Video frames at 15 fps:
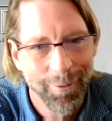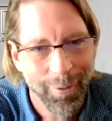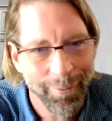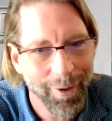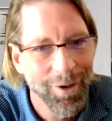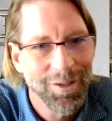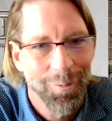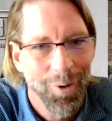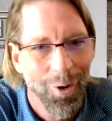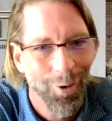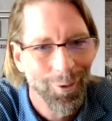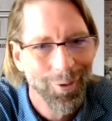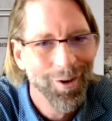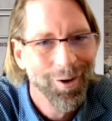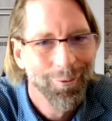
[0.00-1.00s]
You're very
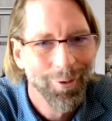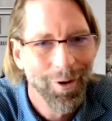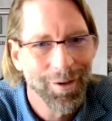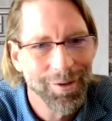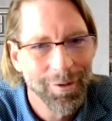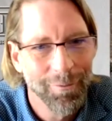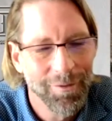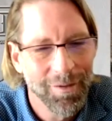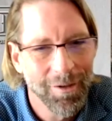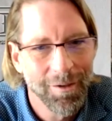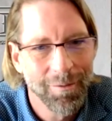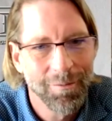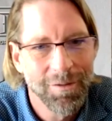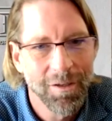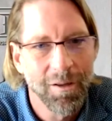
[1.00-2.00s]
small relative
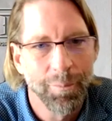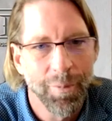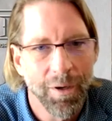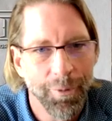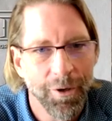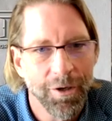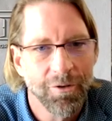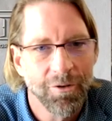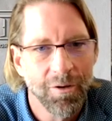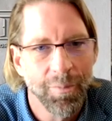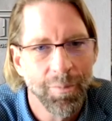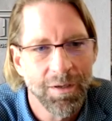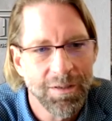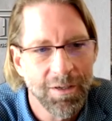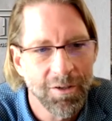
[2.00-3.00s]
to the big picture and the
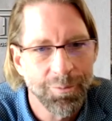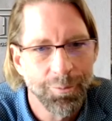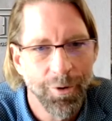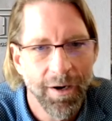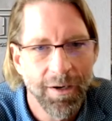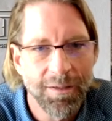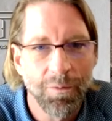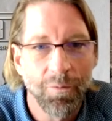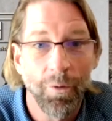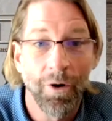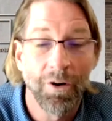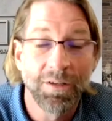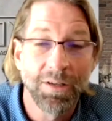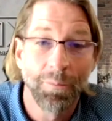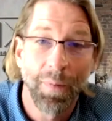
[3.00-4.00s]
big sales price.
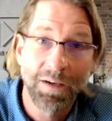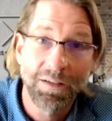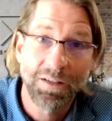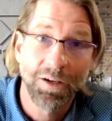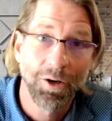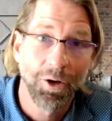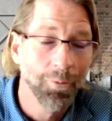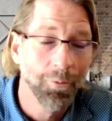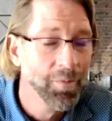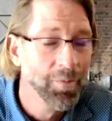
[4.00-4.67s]
Whereas in Mexico,